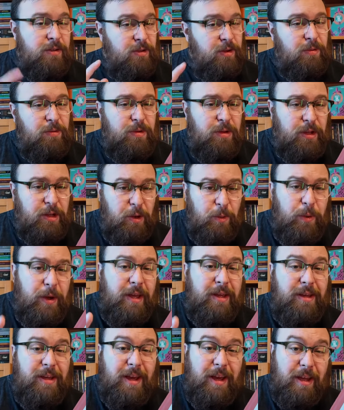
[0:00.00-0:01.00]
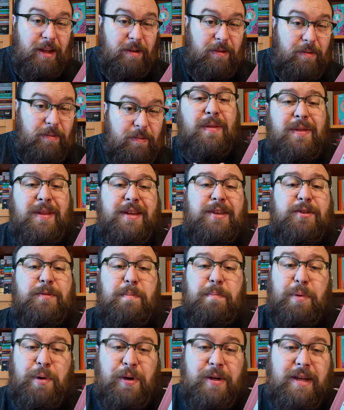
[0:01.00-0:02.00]
don't click away yet. This
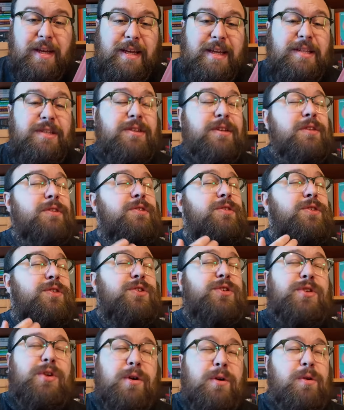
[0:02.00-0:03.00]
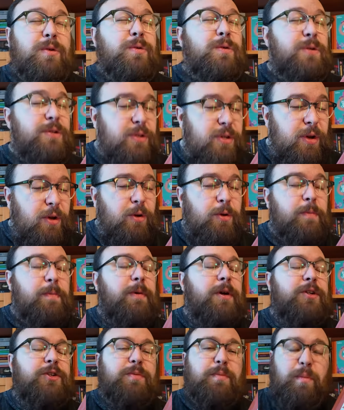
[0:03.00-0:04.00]
book is so, so
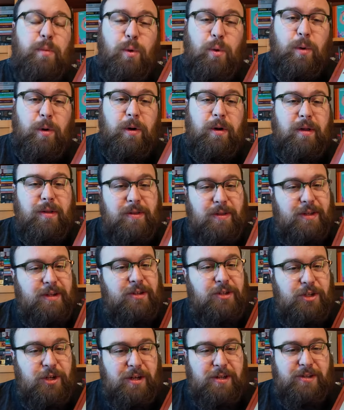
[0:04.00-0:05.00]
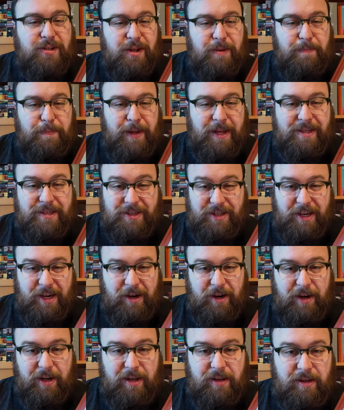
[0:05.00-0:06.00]
much more than just a
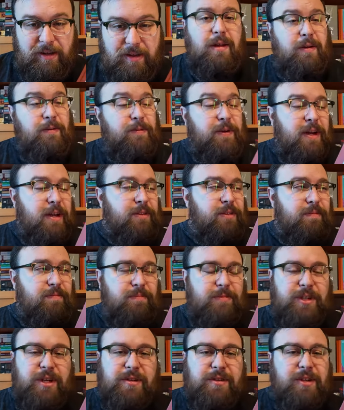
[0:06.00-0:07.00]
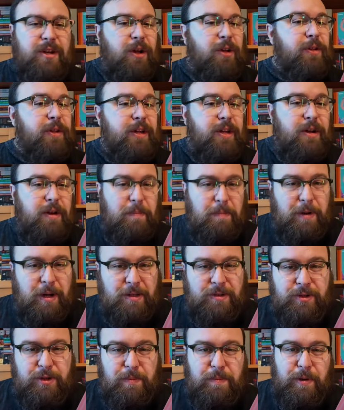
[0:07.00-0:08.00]
bestiary. In fact, just calling it a
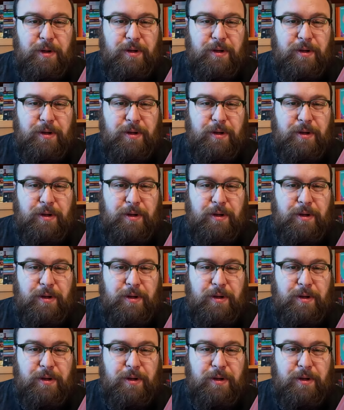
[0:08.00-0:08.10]
monster